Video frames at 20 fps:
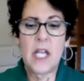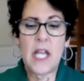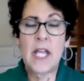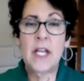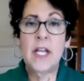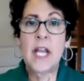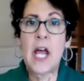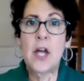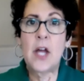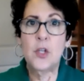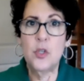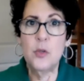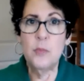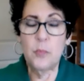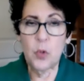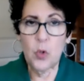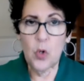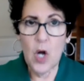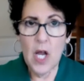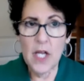And how you
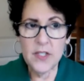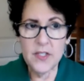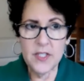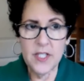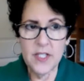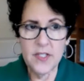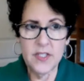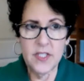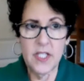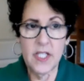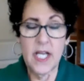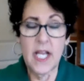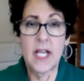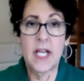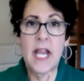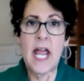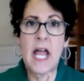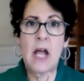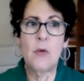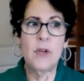process it
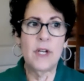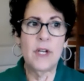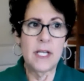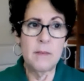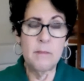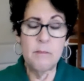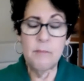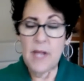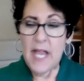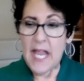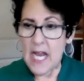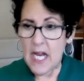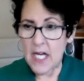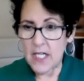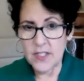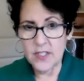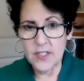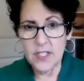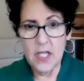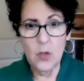and how it
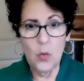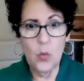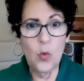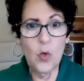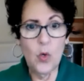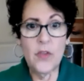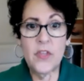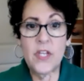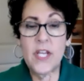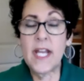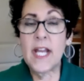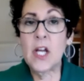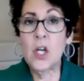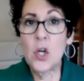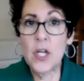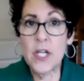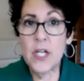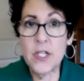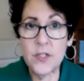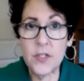impacts the
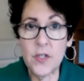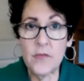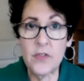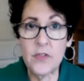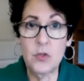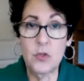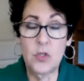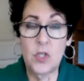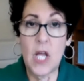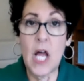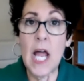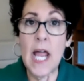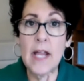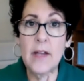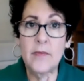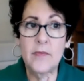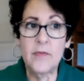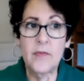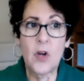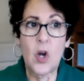areas of your
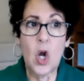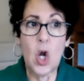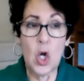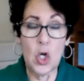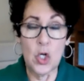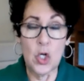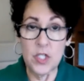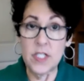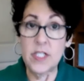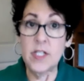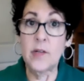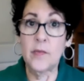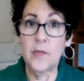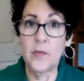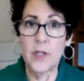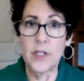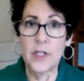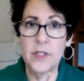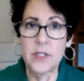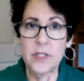life are
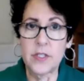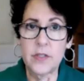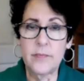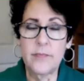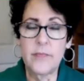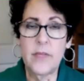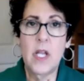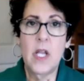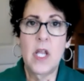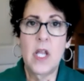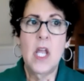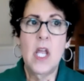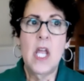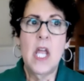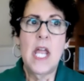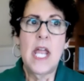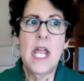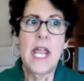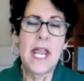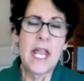different.
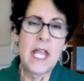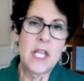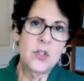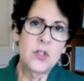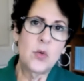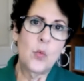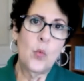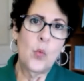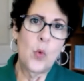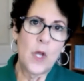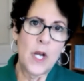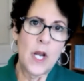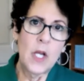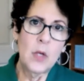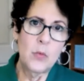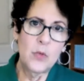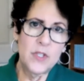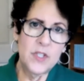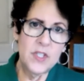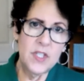And what
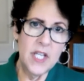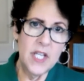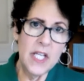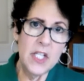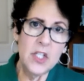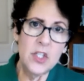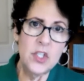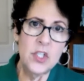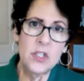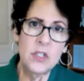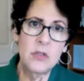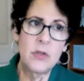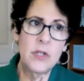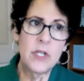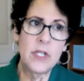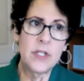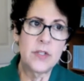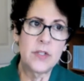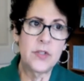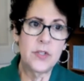I would say to you
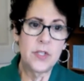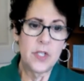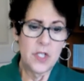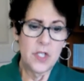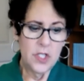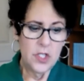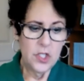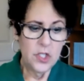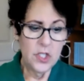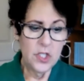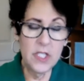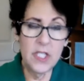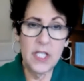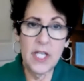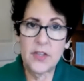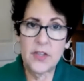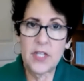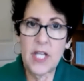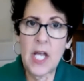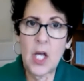is,
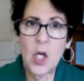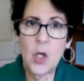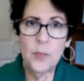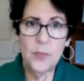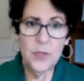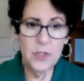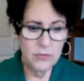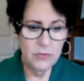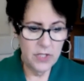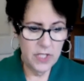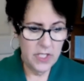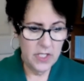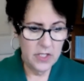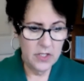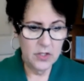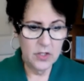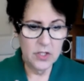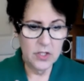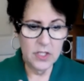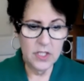get the help you
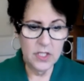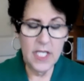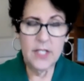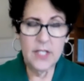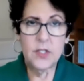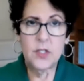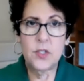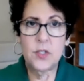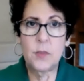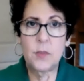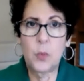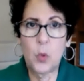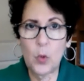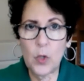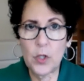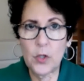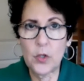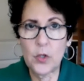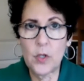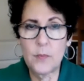need, get
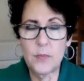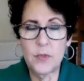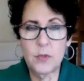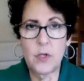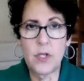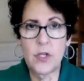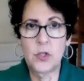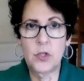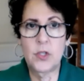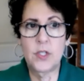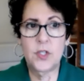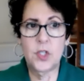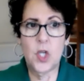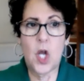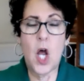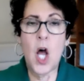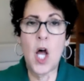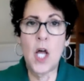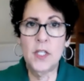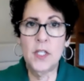support groups, whether it's
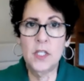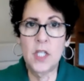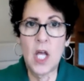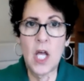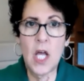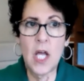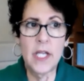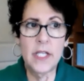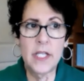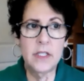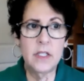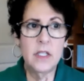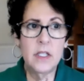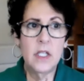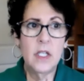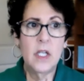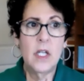online.